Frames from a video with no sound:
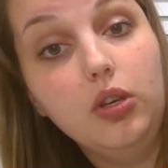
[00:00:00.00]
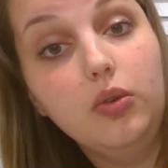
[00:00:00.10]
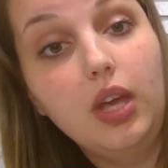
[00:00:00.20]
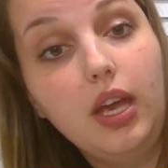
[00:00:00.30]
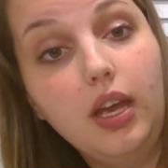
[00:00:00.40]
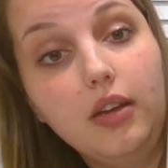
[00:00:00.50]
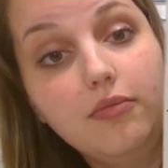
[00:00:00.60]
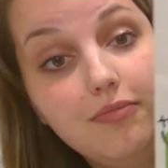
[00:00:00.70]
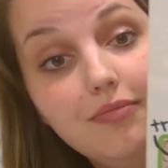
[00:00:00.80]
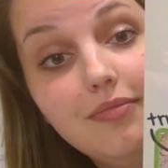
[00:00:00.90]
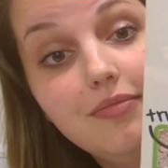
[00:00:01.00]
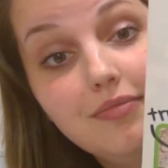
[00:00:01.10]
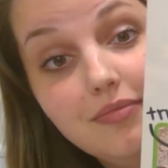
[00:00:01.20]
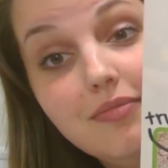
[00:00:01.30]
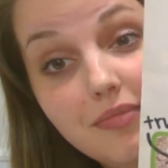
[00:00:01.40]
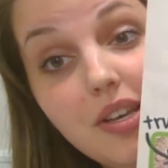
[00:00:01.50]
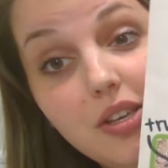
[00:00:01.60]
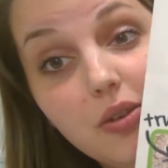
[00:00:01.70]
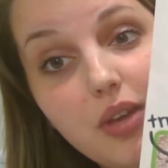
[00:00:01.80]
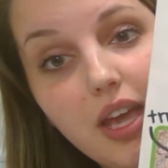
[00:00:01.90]
You can
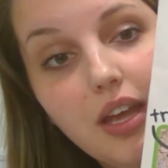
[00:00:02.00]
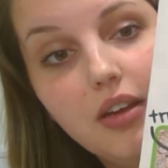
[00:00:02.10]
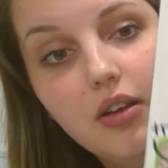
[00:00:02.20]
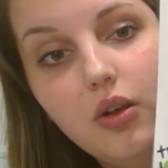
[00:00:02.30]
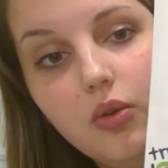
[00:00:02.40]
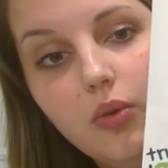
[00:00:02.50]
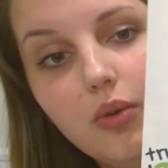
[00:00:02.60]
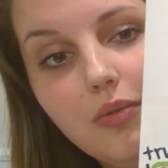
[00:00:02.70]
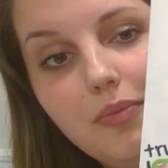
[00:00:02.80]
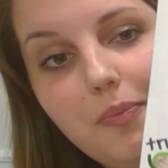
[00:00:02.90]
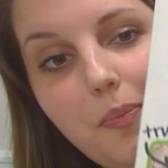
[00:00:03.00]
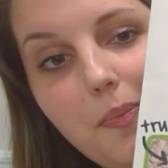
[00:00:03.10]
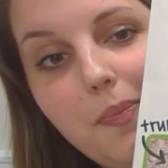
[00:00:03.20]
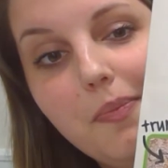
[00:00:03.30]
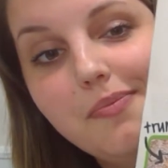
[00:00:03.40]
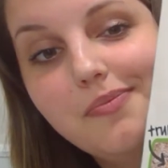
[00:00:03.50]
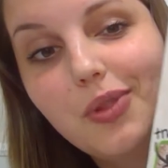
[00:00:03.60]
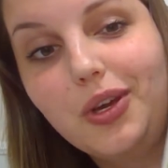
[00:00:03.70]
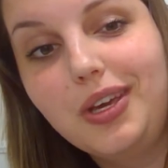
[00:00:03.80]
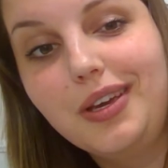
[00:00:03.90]
you can. Oh,
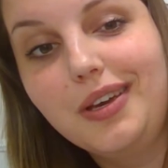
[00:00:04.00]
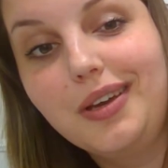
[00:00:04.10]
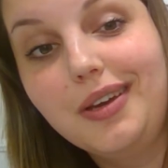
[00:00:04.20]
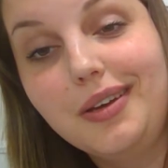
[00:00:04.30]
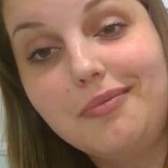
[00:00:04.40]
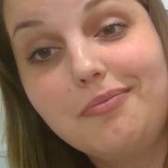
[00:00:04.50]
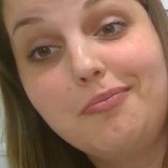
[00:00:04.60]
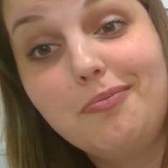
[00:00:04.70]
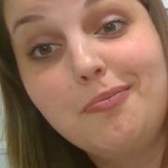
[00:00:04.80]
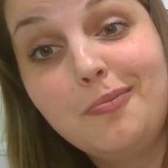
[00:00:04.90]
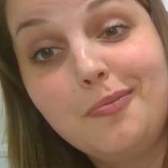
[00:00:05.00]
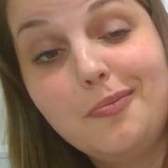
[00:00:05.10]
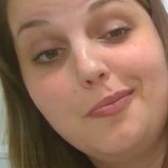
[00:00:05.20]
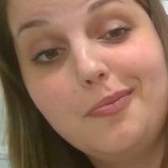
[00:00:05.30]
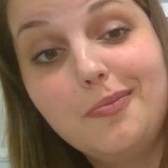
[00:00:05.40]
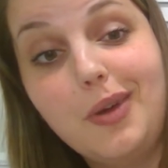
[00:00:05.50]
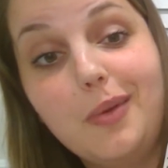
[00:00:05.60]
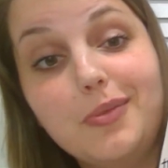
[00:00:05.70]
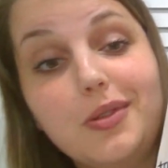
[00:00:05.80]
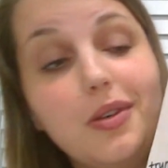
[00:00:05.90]
looking ahead.
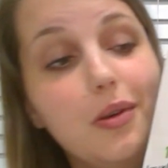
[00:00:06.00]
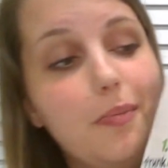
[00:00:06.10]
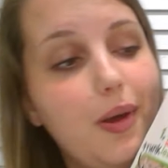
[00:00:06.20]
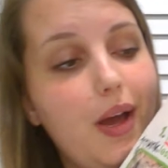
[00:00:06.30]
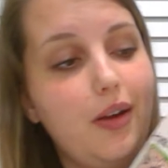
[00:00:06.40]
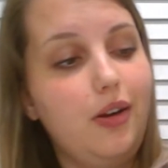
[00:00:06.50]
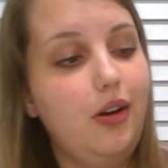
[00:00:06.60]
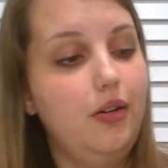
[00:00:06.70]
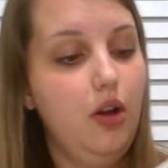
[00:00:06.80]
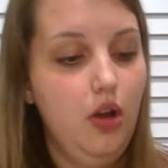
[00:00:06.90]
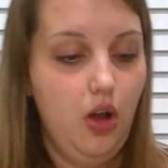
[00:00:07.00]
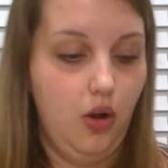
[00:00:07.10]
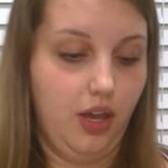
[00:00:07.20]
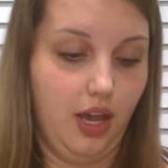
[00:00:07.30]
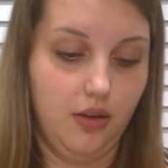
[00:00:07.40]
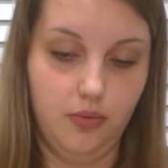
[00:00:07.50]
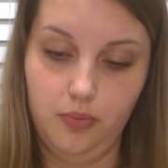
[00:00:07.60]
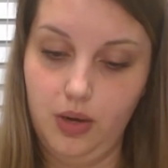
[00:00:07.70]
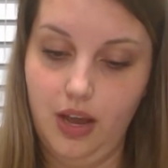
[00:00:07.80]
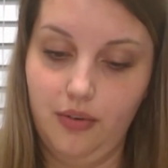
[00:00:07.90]
I'm seeing a pattern. Okay,
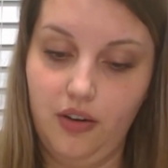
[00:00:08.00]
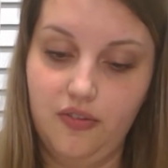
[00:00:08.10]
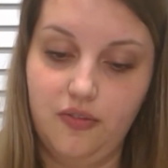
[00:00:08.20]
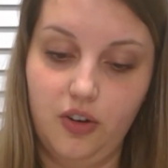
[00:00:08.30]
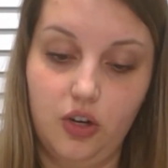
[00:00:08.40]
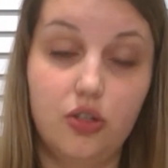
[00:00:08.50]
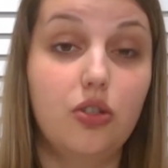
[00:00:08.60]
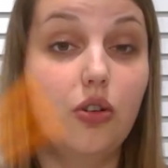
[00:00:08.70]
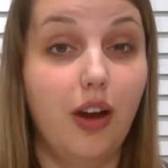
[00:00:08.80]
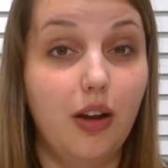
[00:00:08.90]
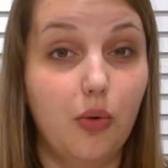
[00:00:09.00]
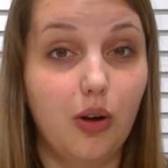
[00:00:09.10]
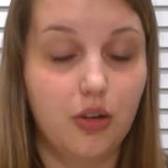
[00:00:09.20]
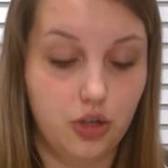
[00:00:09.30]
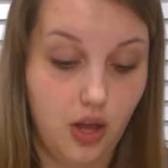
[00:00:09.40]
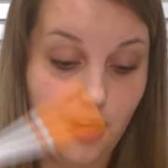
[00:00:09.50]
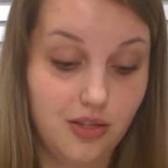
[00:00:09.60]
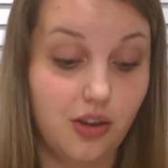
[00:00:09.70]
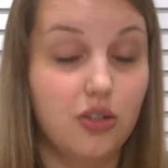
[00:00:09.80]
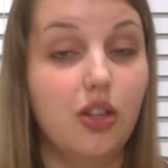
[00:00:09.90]
we have our first grade orange.
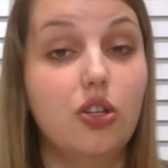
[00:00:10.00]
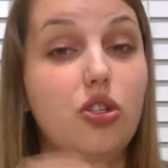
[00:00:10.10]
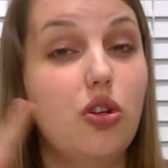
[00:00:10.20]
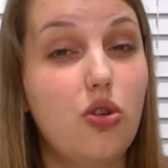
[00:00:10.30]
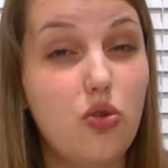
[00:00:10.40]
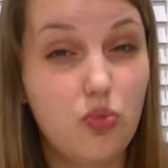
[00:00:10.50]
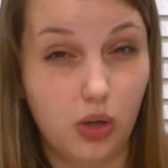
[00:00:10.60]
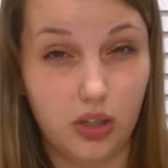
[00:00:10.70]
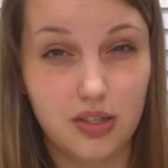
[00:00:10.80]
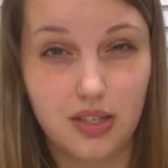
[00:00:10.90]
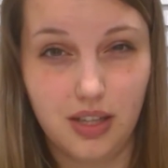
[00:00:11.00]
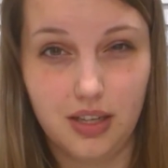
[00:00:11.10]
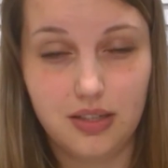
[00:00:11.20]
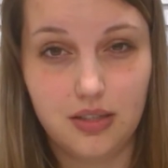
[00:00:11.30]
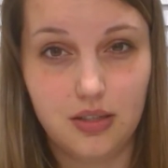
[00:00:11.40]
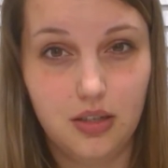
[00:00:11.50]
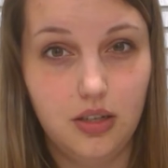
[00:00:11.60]
There's the two words in this.